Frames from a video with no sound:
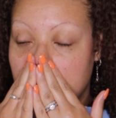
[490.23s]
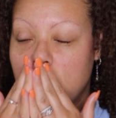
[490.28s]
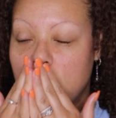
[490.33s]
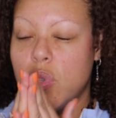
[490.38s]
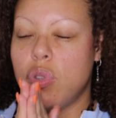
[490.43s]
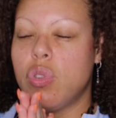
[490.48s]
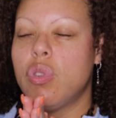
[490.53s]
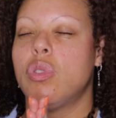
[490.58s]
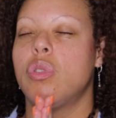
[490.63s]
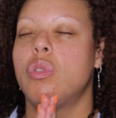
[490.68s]

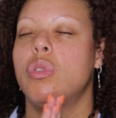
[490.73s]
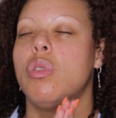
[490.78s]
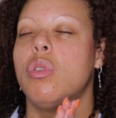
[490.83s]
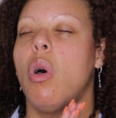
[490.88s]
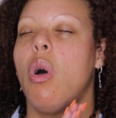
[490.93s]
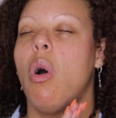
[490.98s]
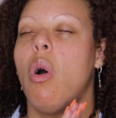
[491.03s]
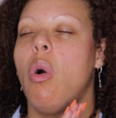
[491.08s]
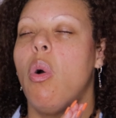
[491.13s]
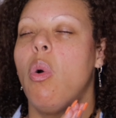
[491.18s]

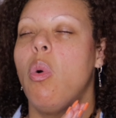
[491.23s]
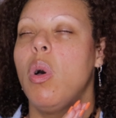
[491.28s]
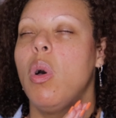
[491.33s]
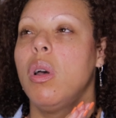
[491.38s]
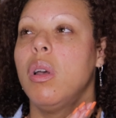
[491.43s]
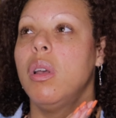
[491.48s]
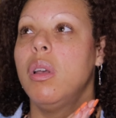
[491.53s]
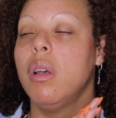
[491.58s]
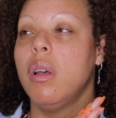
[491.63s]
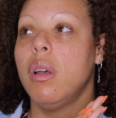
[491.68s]

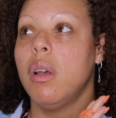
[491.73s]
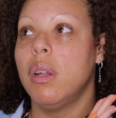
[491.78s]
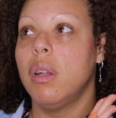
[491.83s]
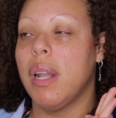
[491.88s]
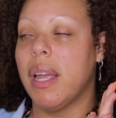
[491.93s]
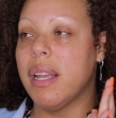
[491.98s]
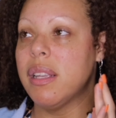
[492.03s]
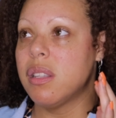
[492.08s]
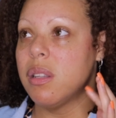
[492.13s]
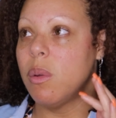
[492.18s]
so good,
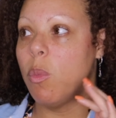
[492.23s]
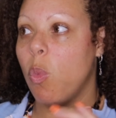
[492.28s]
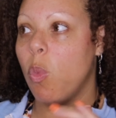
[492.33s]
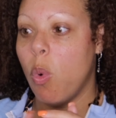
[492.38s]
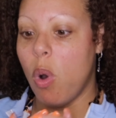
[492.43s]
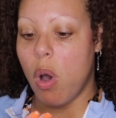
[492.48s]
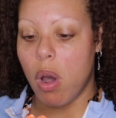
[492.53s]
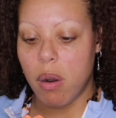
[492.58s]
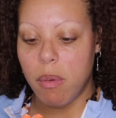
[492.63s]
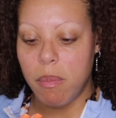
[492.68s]
like
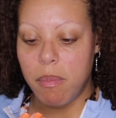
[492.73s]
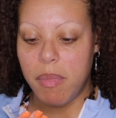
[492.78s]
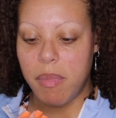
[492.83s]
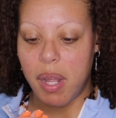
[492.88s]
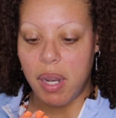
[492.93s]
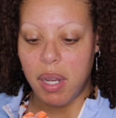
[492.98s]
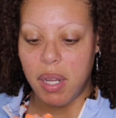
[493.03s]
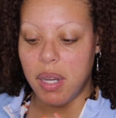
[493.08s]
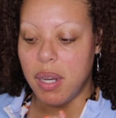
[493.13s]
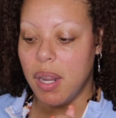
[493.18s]
some
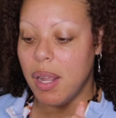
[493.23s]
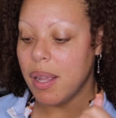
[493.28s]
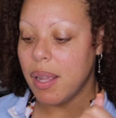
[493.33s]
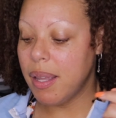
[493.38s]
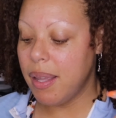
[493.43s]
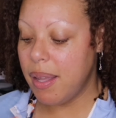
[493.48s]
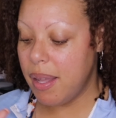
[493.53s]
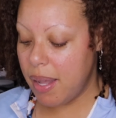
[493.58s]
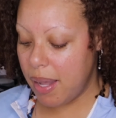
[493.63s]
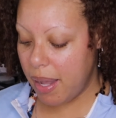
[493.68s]
watermelon
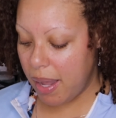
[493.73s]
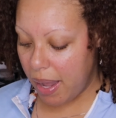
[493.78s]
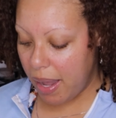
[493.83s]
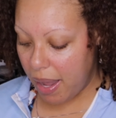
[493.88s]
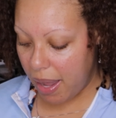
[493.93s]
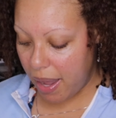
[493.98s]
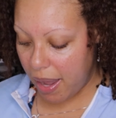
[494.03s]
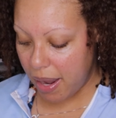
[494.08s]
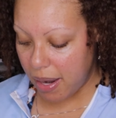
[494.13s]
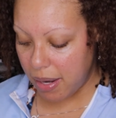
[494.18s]

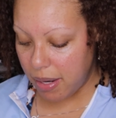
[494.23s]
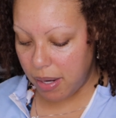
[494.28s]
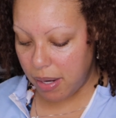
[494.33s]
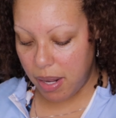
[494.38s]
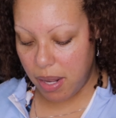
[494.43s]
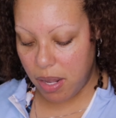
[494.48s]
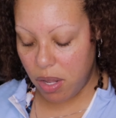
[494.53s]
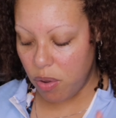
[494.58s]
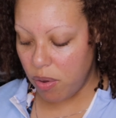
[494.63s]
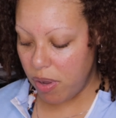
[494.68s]

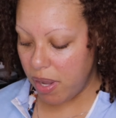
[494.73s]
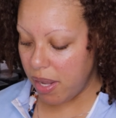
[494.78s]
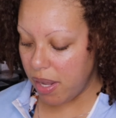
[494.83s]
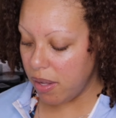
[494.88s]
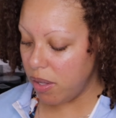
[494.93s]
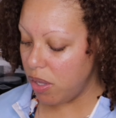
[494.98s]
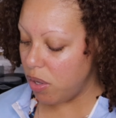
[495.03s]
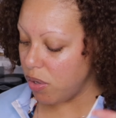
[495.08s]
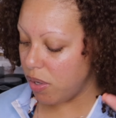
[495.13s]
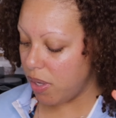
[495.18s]
candy. You,
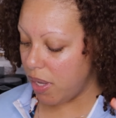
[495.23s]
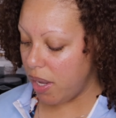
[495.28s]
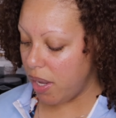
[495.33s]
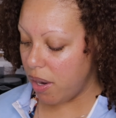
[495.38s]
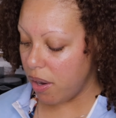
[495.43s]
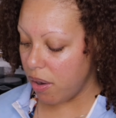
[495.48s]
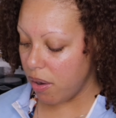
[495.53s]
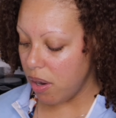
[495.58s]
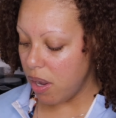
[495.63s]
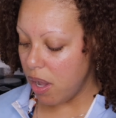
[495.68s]
you
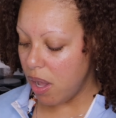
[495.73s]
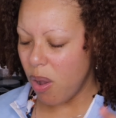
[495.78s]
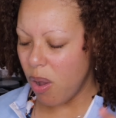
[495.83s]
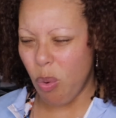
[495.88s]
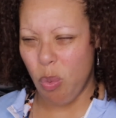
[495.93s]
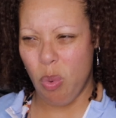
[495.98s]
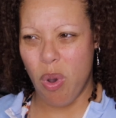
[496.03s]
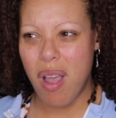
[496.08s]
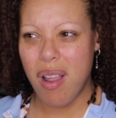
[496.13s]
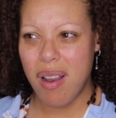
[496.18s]
hear,
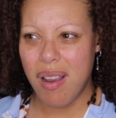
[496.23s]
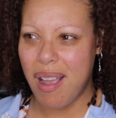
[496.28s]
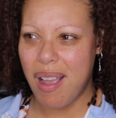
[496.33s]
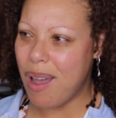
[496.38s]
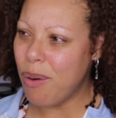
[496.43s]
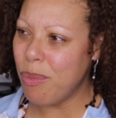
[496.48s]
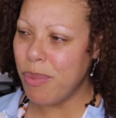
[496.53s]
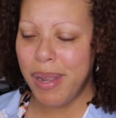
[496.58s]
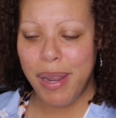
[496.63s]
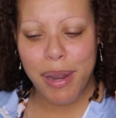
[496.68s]
what?
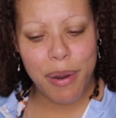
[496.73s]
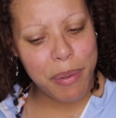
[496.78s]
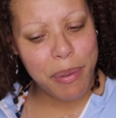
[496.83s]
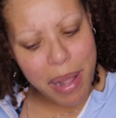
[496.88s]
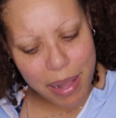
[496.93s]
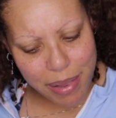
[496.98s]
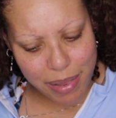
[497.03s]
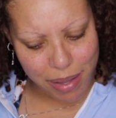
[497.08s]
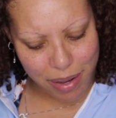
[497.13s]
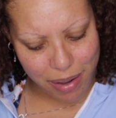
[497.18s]
I don't hear
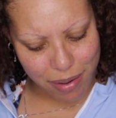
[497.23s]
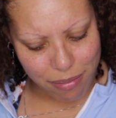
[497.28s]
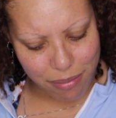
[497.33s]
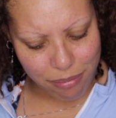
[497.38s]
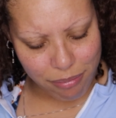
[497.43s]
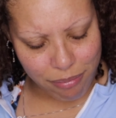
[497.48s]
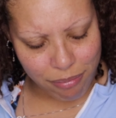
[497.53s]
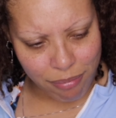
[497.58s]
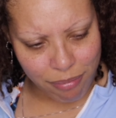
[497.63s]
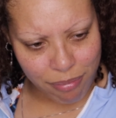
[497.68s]
nothing.
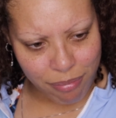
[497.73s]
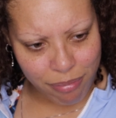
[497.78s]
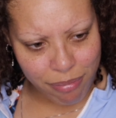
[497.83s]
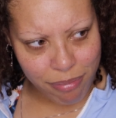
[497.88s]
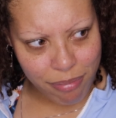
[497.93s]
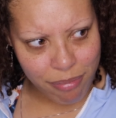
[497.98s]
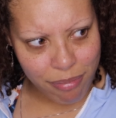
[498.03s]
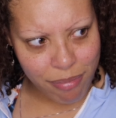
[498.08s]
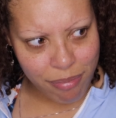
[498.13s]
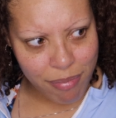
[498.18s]

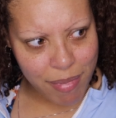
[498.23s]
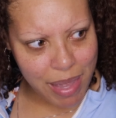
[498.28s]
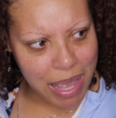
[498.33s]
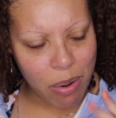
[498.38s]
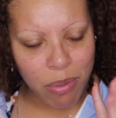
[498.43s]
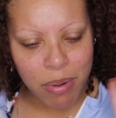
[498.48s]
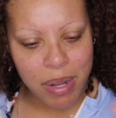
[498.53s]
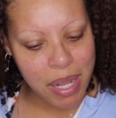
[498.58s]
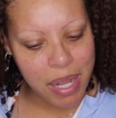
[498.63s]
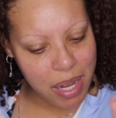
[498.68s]

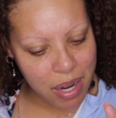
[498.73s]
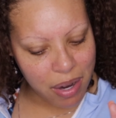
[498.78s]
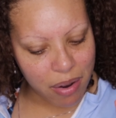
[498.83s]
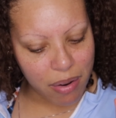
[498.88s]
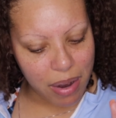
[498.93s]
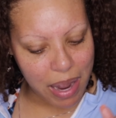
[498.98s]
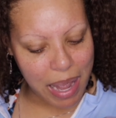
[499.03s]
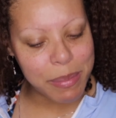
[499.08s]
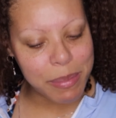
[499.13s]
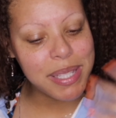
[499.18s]
I don't
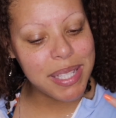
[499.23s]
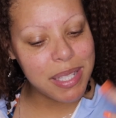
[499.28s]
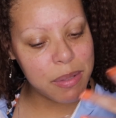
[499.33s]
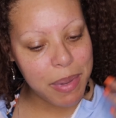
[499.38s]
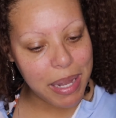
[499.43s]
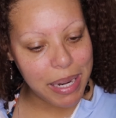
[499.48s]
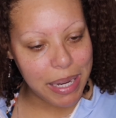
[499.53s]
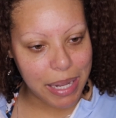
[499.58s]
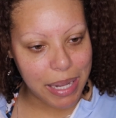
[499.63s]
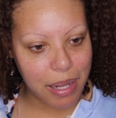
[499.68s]
hear. I'm
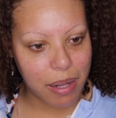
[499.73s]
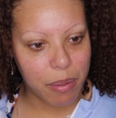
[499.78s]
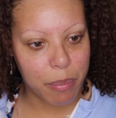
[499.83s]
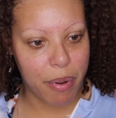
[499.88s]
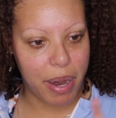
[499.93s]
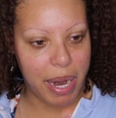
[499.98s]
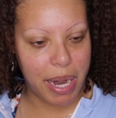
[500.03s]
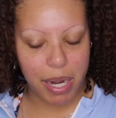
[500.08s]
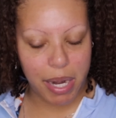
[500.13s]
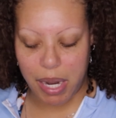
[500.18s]
smelling,
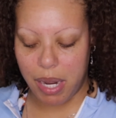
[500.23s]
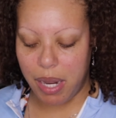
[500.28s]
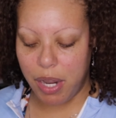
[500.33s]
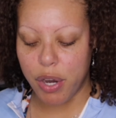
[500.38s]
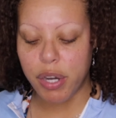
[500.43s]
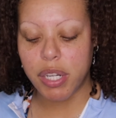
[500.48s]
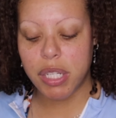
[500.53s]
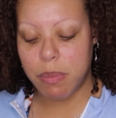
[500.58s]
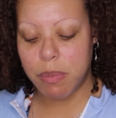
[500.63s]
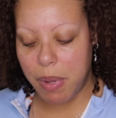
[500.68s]
Brandy.
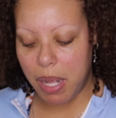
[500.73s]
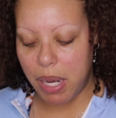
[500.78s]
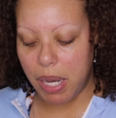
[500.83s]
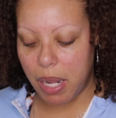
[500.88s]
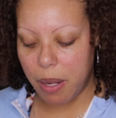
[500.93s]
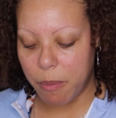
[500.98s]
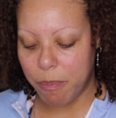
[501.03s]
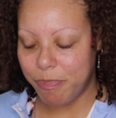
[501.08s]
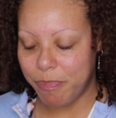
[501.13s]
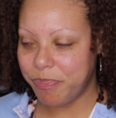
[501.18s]
You're
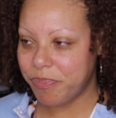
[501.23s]
smelling.